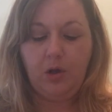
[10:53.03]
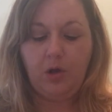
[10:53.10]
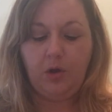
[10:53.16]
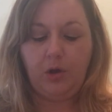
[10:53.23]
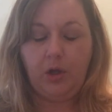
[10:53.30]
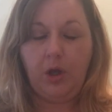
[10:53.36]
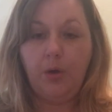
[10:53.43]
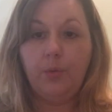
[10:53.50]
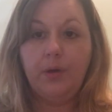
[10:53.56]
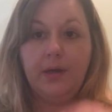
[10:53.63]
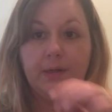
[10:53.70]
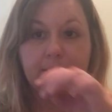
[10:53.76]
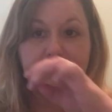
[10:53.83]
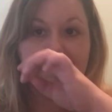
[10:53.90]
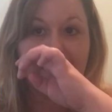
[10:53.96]
on a
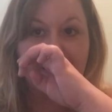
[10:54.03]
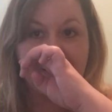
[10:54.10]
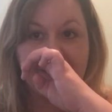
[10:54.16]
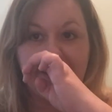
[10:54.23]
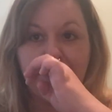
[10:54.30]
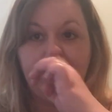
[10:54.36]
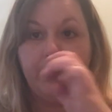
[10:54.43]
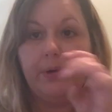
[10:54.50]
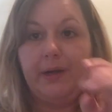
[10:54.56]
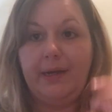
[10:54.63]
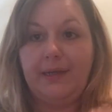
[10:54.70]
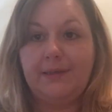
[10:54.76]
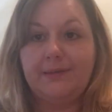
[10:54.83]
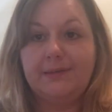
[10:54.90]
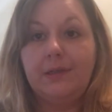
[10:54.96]
coconut scented
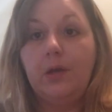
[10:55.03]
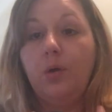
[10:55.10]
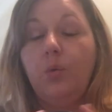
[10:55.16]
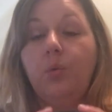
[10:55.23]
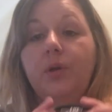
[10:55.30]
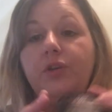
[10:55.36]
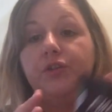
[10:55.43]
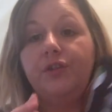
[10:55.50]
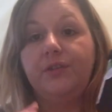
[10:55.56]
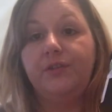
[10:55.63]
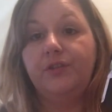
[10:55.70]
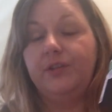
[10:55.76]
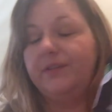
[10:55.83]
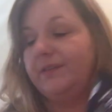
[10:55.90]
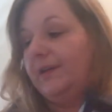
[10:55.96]
breeze, which is
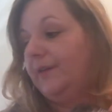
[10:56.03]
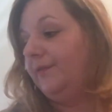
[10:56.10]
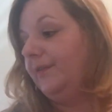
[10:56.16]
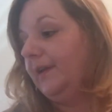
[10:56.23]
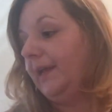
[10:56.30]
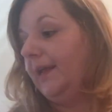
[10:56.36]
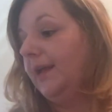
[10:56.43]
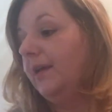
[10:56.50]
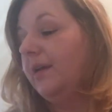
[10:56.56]
just lovely.